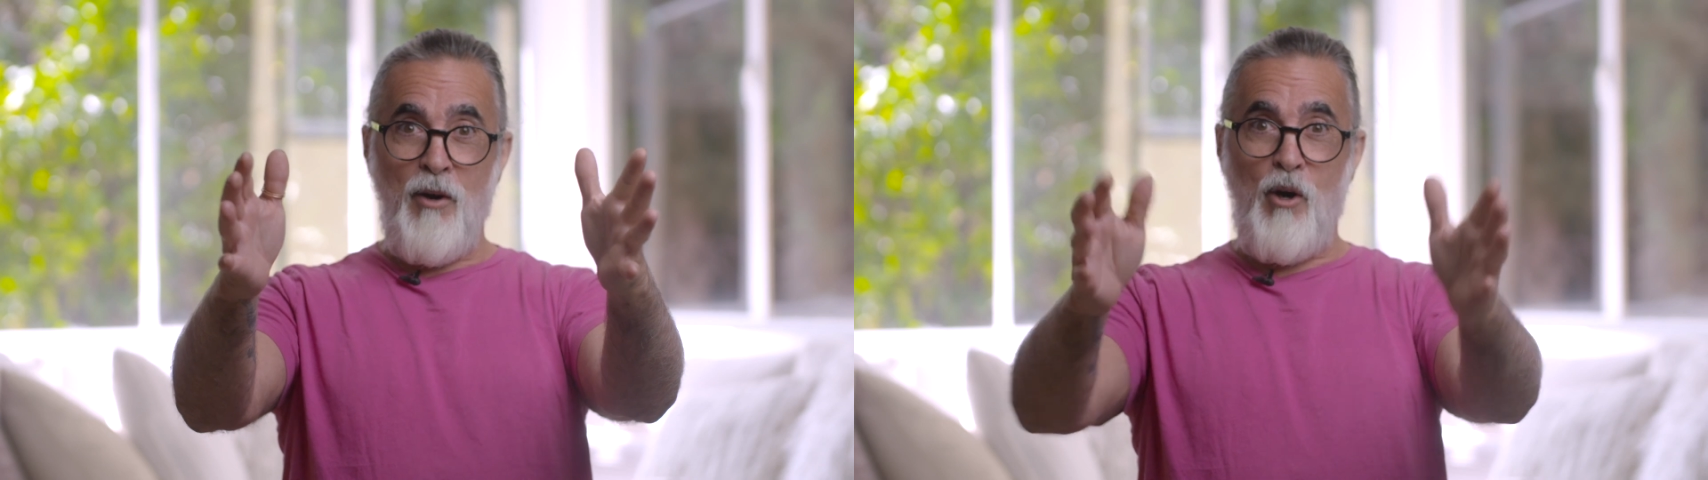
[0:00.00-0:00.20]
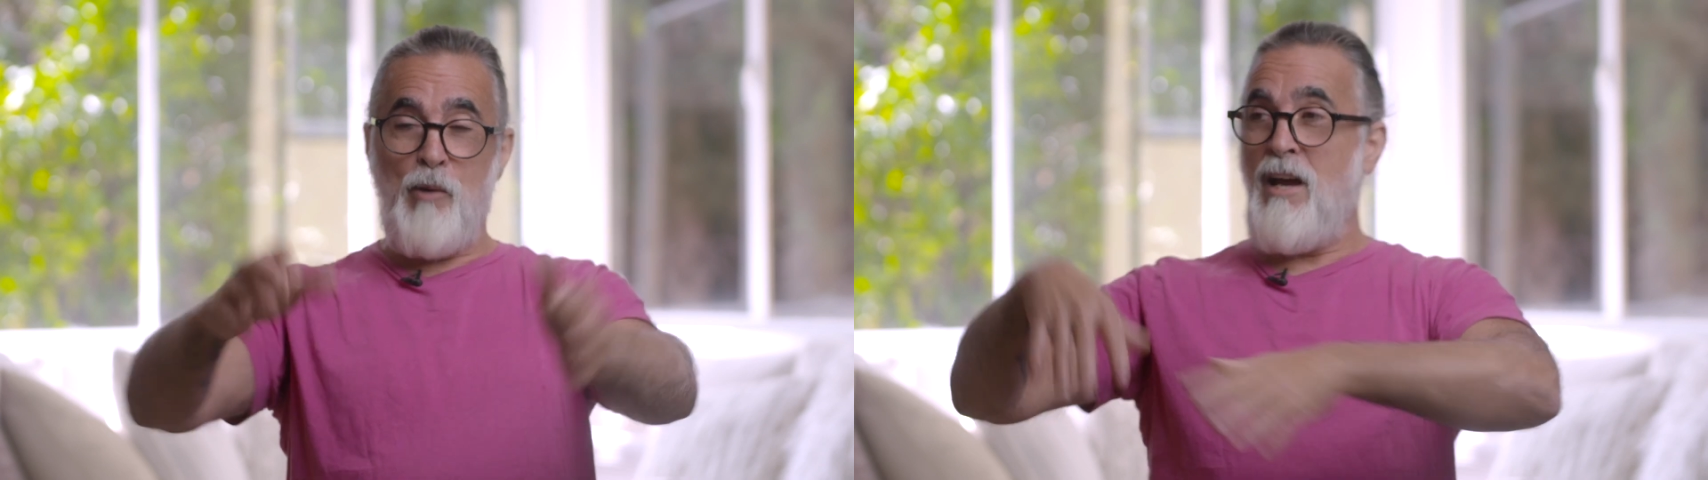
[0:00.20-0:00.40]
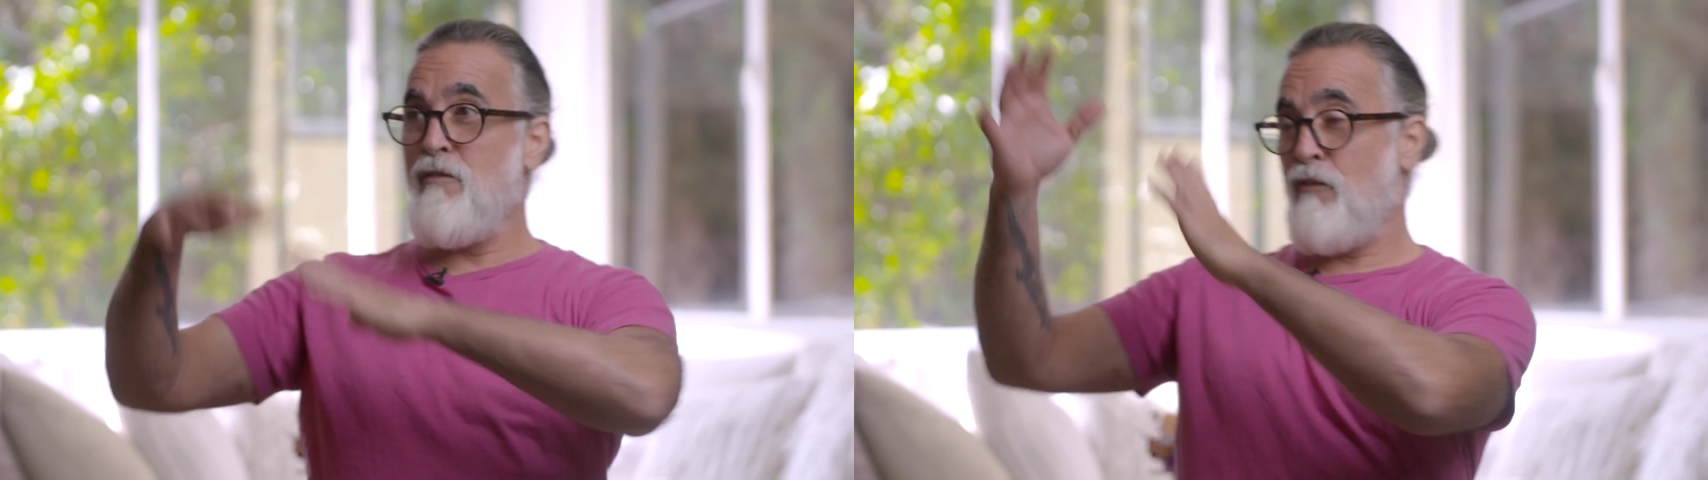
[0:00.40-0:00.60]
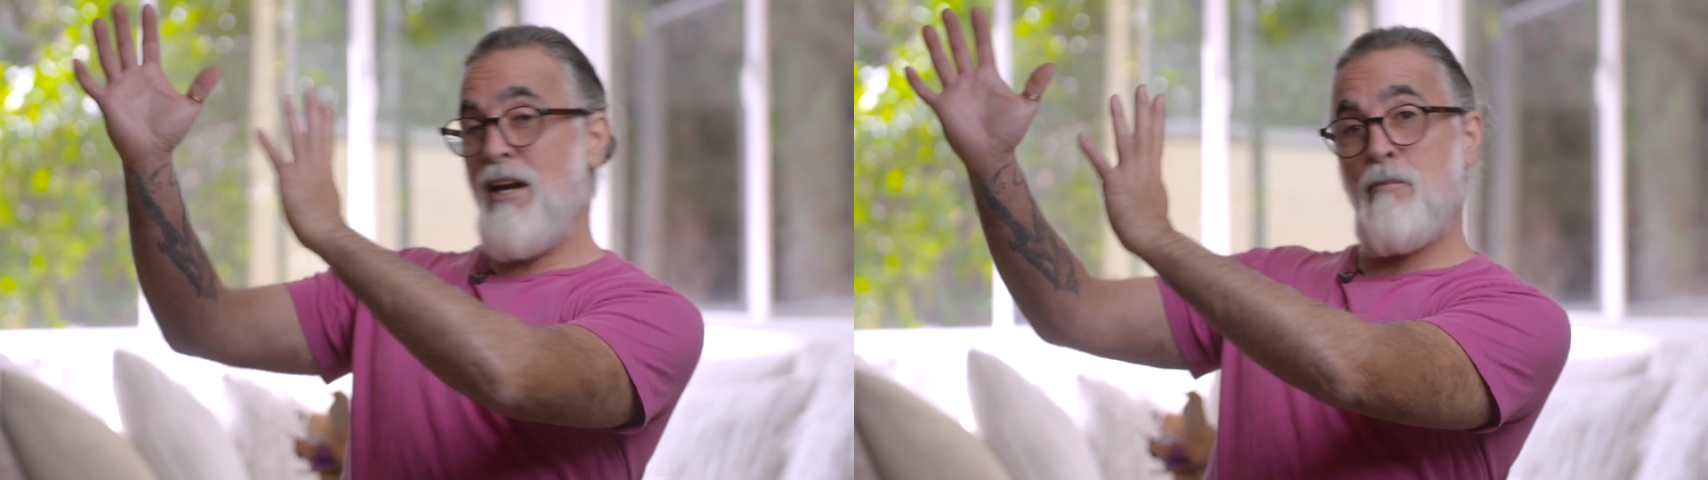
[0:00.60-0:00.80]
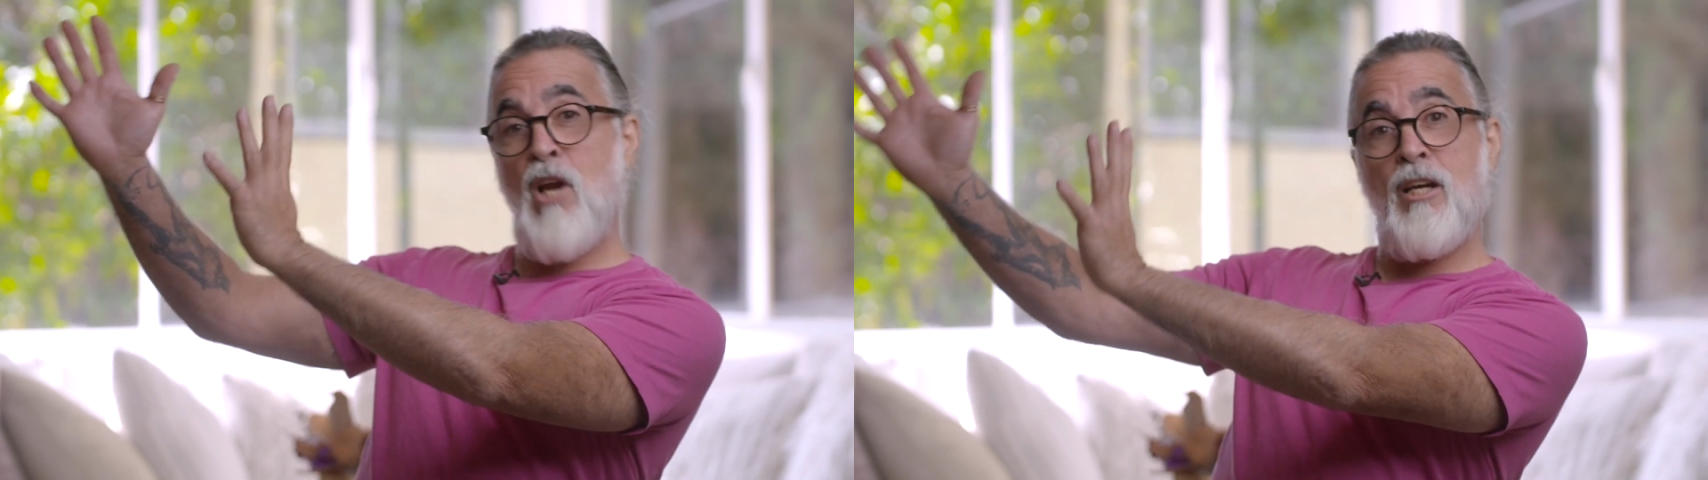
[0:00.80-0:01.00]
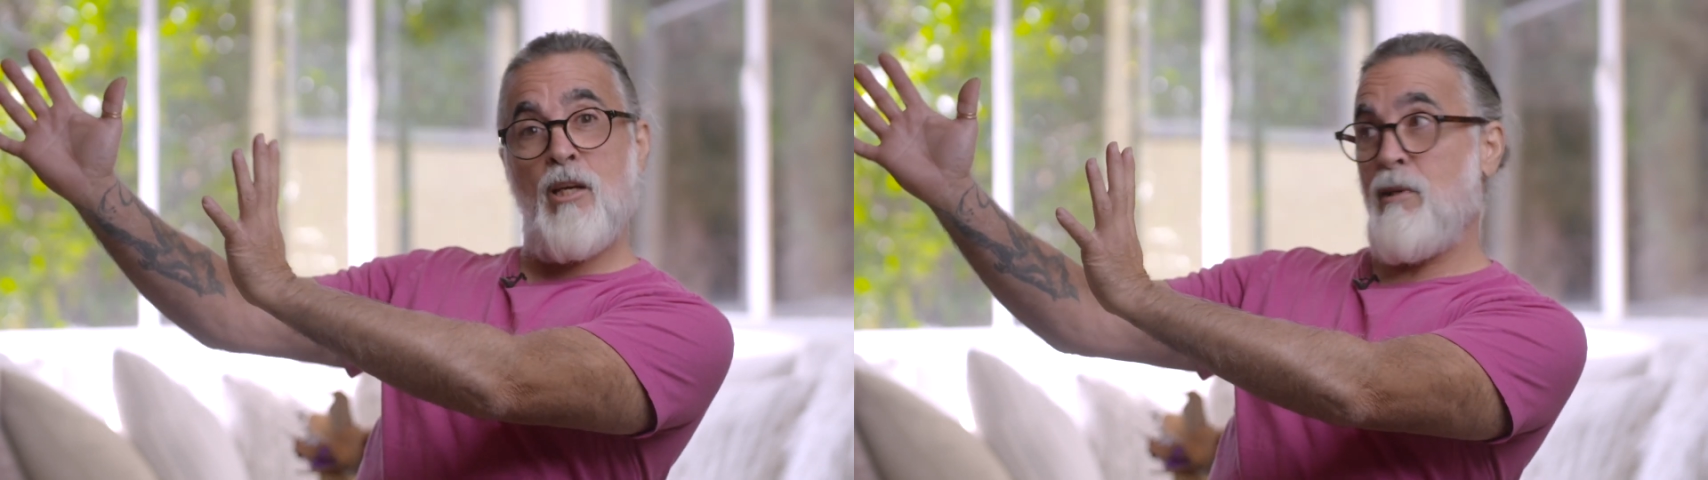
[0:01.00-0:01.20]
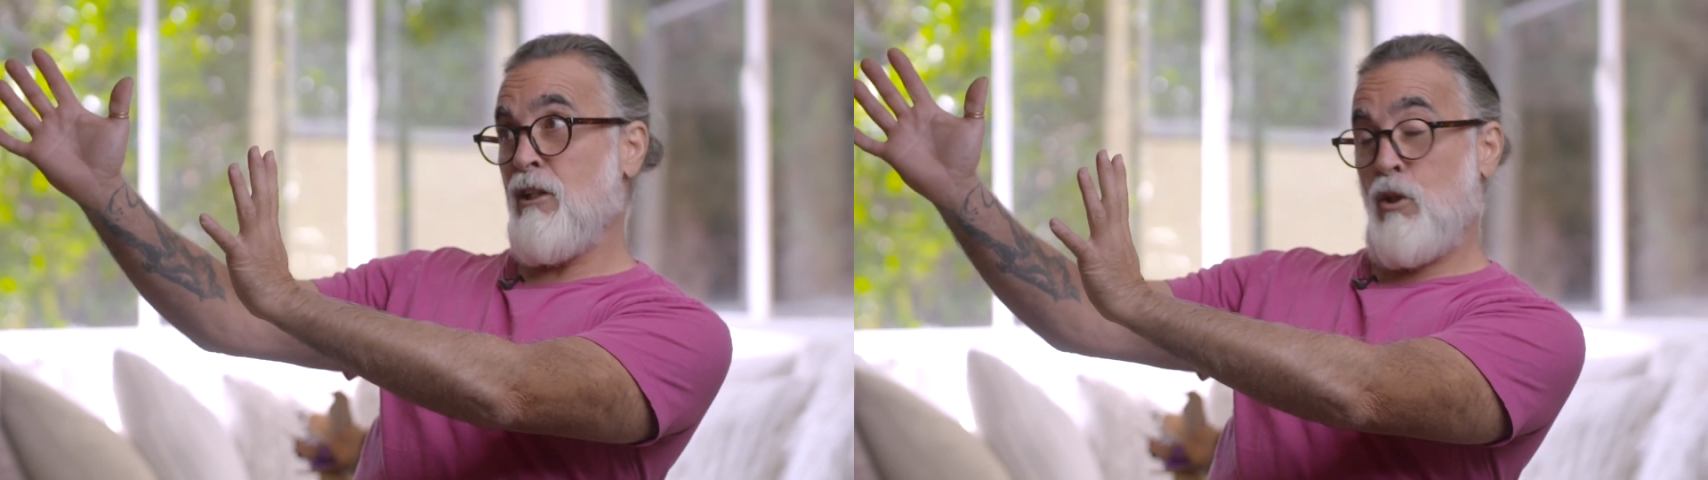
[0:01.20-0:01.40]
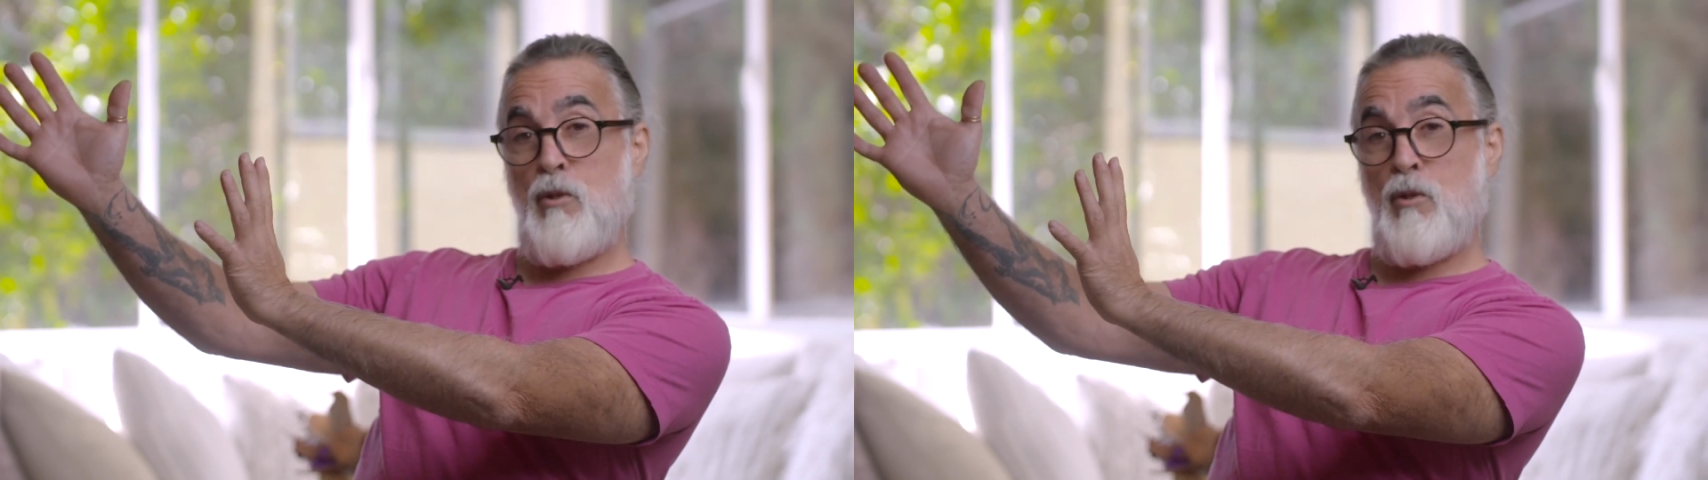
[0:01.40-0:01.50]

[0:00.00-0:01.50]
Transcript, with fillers: Or am I afraid I'm not going to be able to